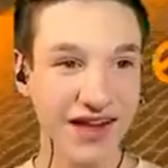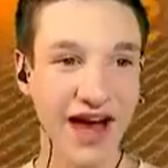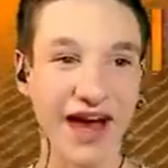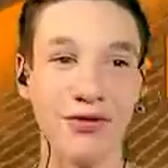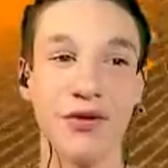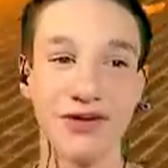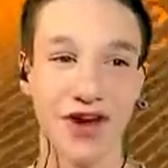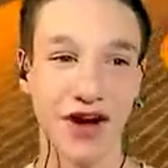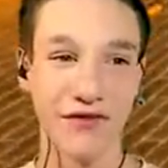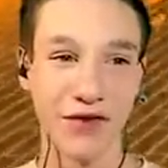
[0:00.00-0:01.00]
I will
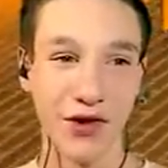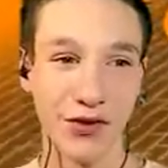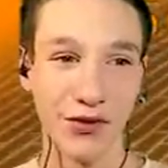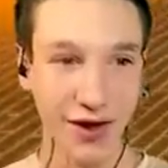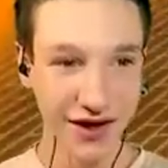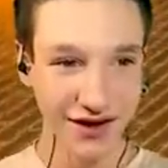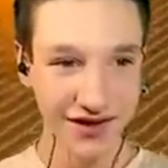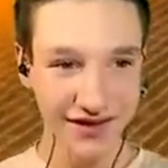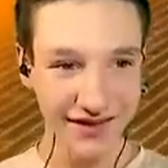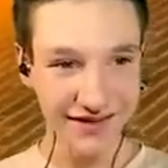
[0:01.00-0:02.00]
carve you!
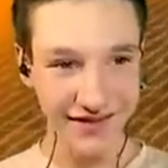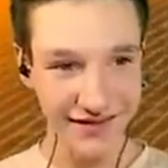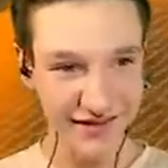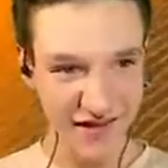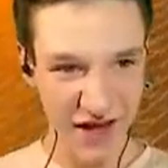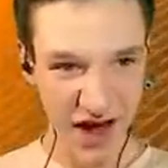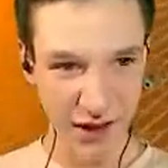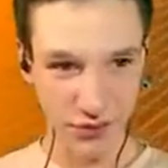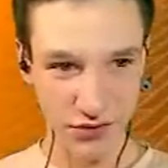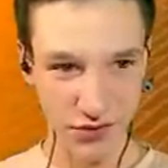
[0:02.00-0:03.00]
I
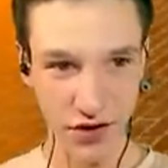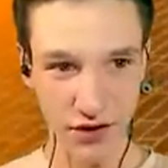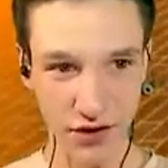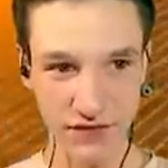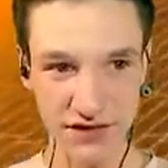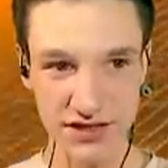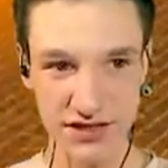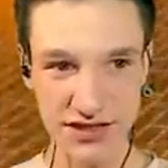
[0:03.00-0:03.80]
will carve into the